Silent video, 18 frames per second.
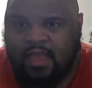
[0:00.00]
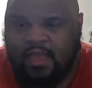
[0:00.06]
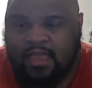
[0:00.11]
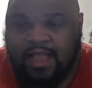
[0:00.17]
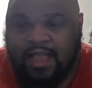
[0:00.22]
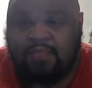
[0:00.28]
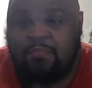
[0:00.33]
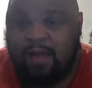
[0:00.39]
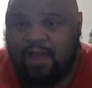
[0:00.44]

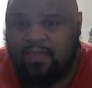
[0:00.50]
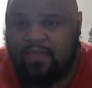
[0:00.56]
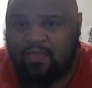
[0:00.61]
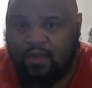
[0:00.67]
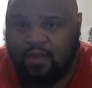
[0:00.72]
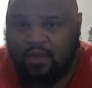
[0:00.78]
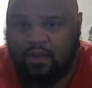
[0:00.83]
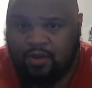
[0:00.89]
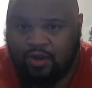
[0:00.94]
That's my
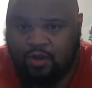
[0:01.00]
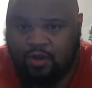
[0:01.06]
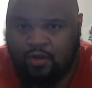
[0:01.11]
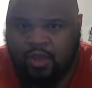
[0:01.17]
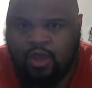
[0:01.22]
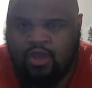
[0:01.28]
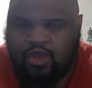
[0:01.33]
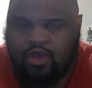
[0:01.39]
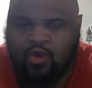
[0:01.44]
theory, you know.
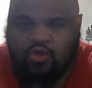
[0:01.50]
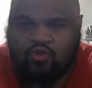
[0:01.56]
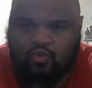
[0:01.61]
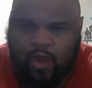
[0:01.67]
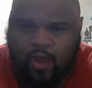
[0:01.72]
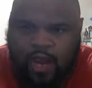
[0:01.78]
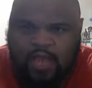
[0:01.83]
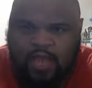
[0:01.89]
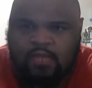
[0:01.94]
She was
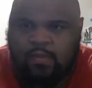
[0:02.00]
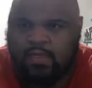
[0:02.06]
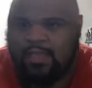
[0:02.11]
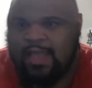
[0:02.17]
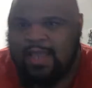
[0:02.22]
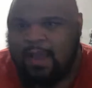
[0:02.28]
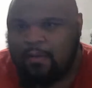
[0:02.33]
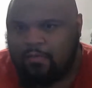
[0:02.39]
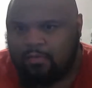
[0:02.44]
raised by the
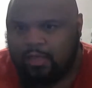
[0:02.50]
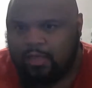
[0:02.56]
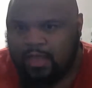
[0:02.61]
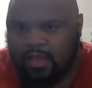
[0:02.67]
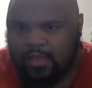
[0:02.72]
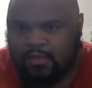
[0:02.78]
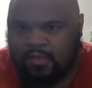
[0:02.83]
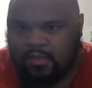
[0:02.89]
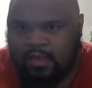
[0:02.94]
town
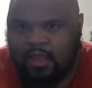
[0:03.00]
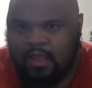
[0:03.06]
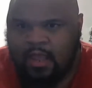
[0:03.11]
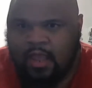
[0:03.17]
police,